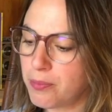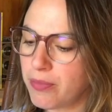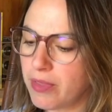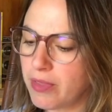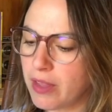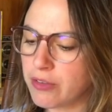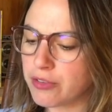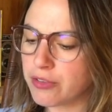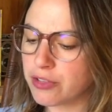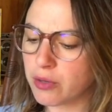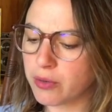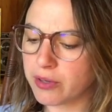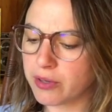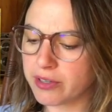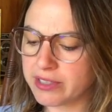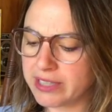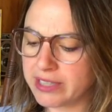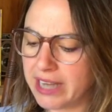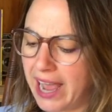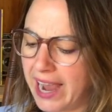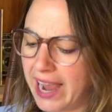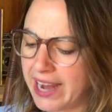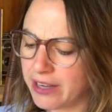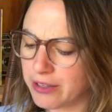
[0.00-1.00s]
So her
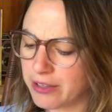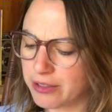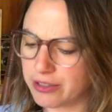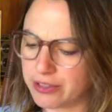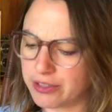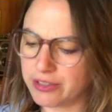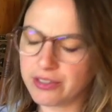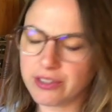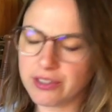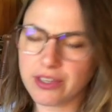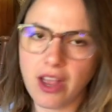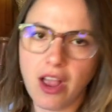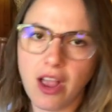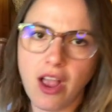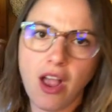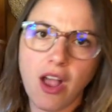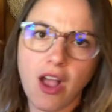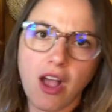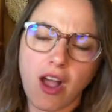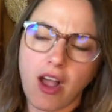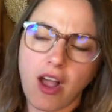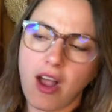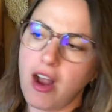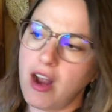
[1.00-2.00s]
titles
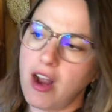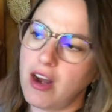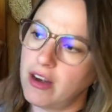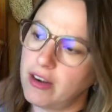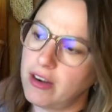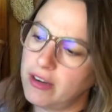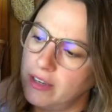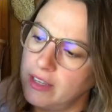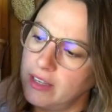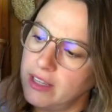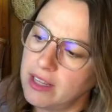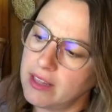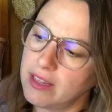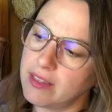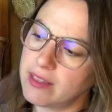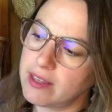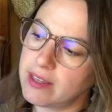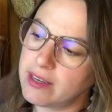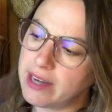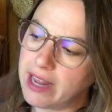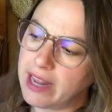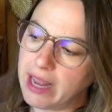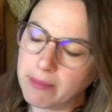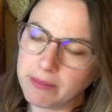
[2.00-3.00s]
are the
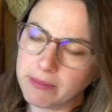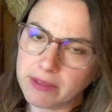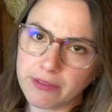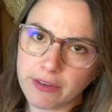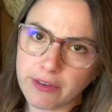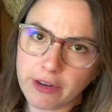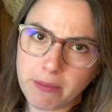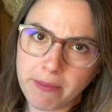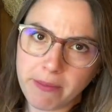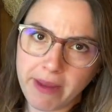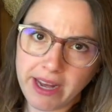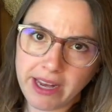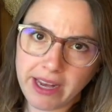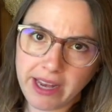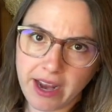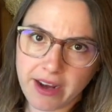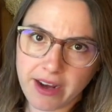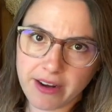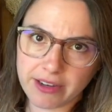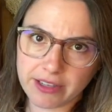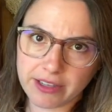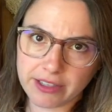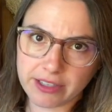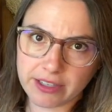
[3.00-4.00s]
names of her main
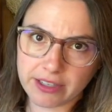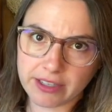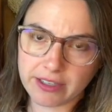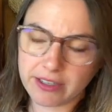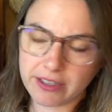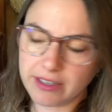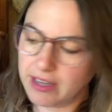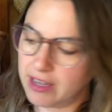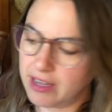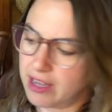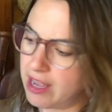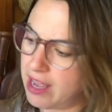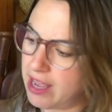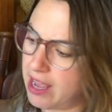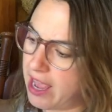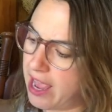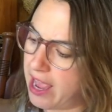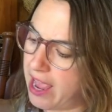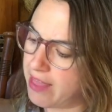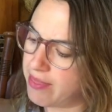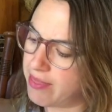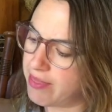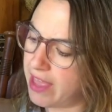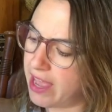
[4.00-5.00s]
character
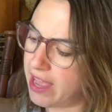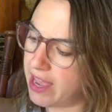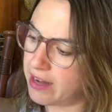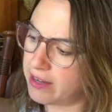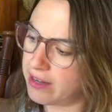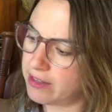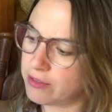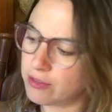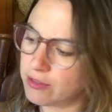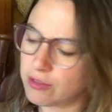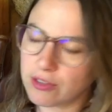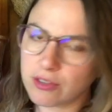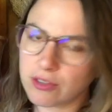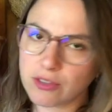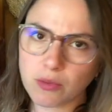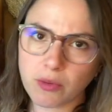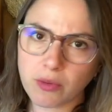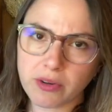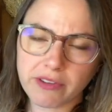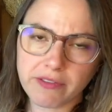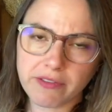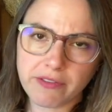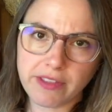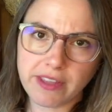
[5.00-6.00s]
and then
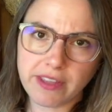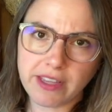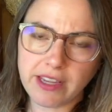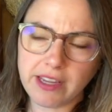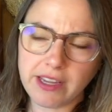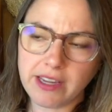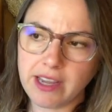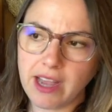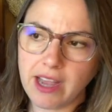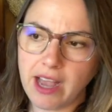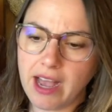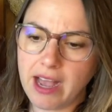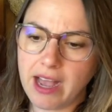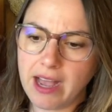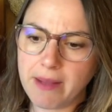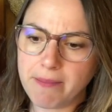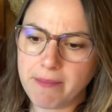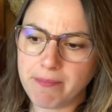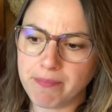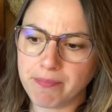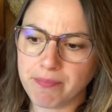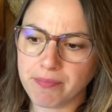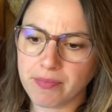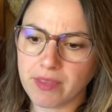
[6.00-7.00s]
sort of the
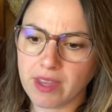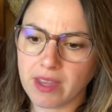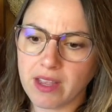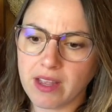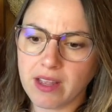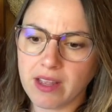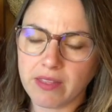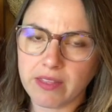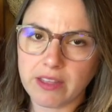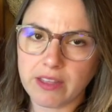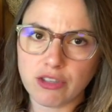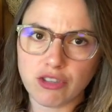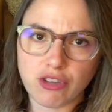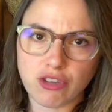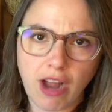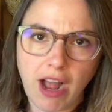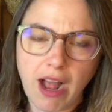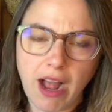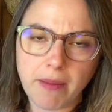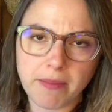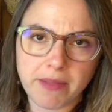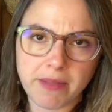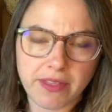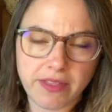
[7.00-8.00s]

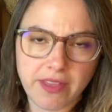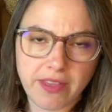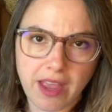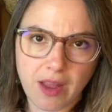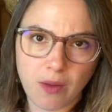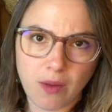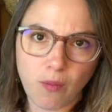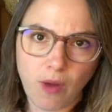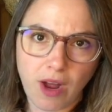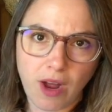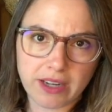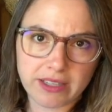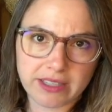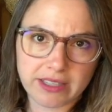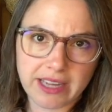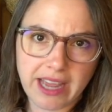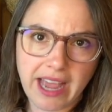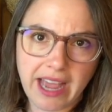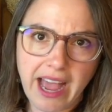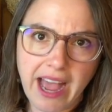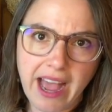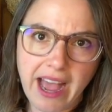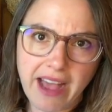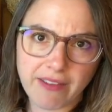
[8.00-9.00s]
job that they want to
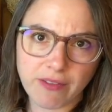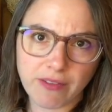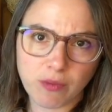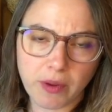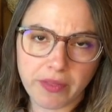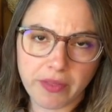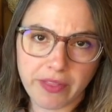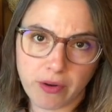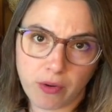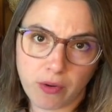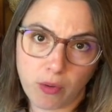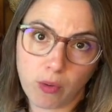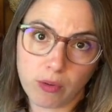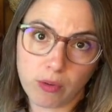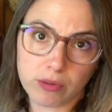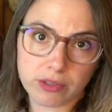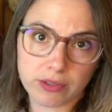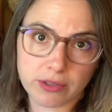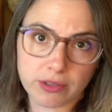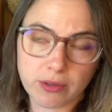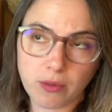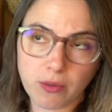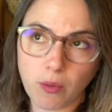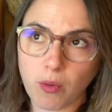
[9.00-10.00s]
have when they're
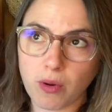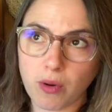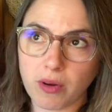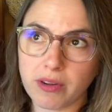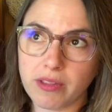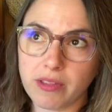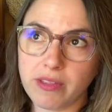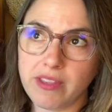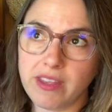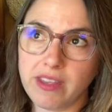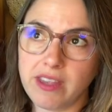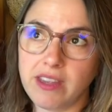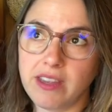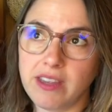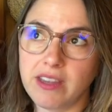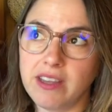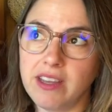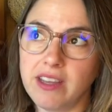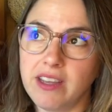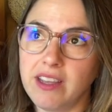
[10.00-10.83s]
older, or the